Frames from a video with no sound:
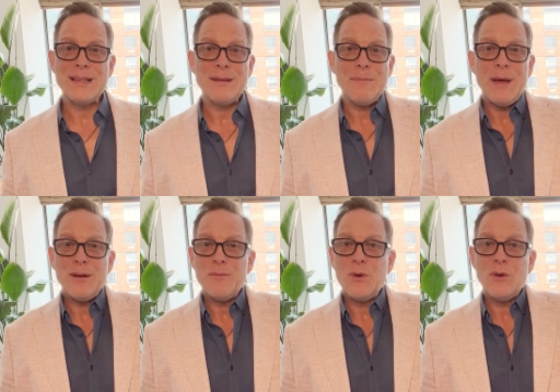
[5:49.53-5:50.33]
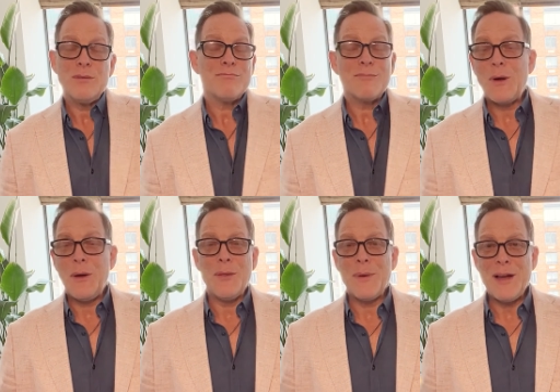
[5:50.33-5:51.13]
and a better mood
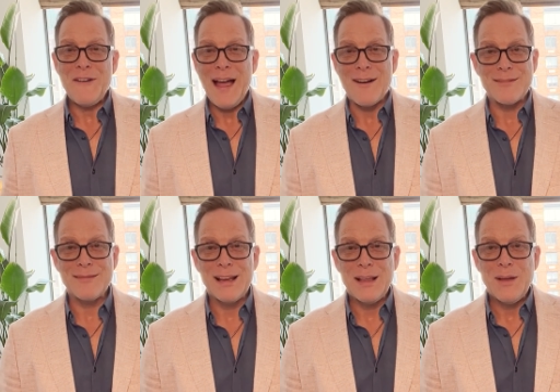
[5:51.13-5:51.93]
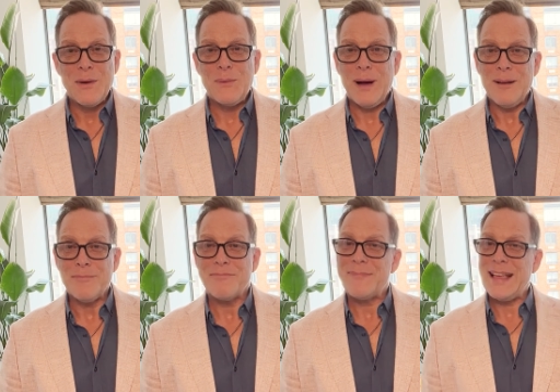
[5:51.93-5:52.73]
all the way around. Well,
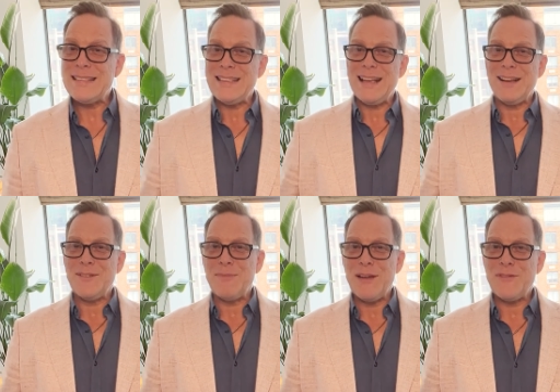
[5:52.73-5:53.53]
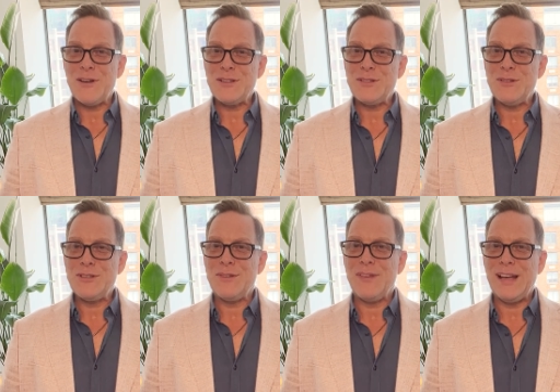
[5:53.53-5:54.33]
that's the end of my first
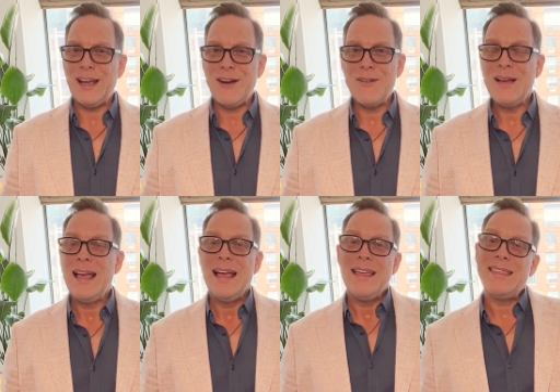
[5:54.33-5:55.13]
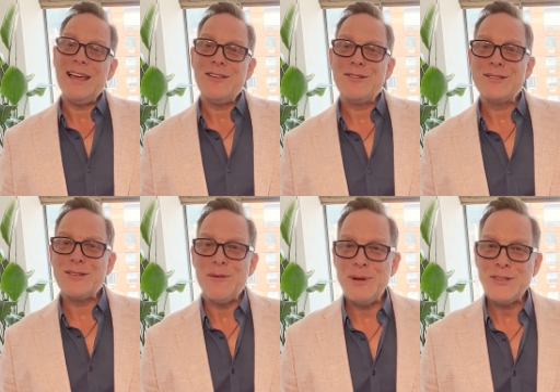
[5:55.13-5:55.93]
YouTube video. Thank you
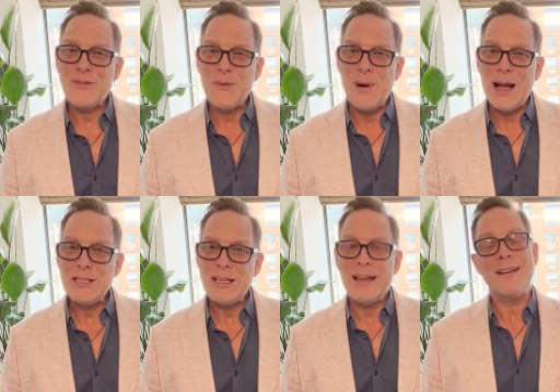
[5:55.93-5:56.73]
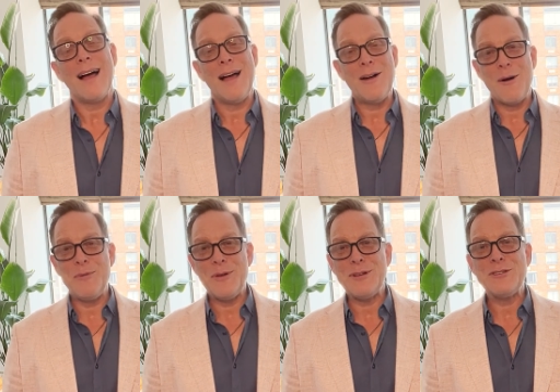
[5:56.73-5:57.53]
so much for watching. I
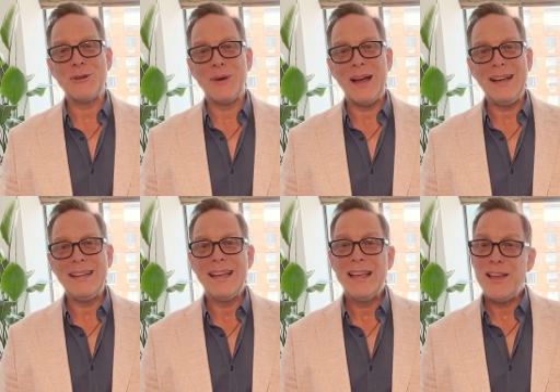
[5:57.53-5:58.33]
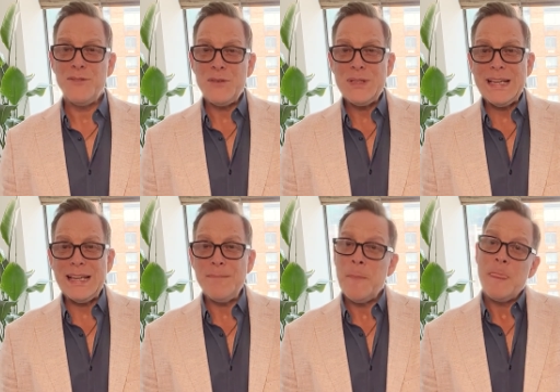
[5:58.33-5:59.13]
hope you enjoyed. If you
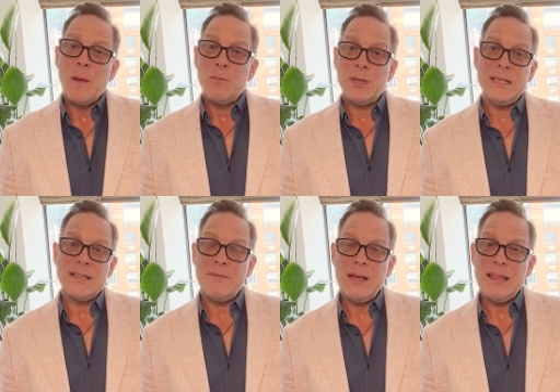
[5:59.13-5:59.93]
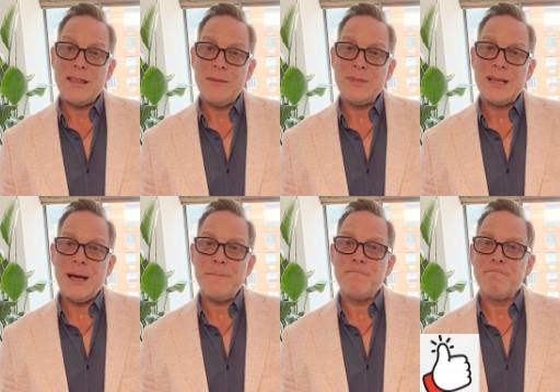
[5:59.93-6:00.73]
did, please give me a thumbs
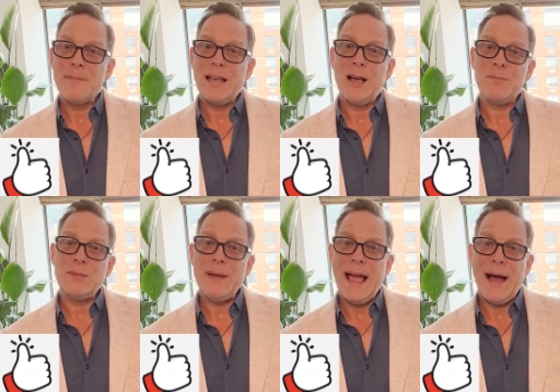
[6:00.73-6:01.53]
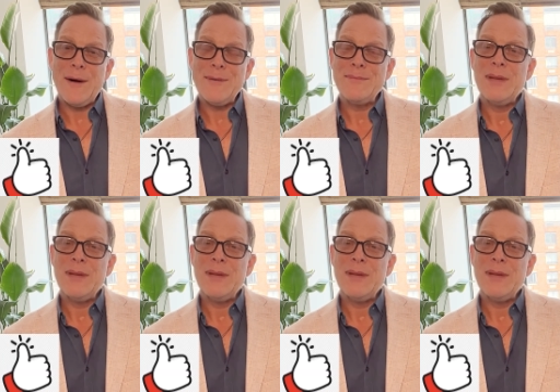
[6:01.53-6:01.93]
up. It helps me out.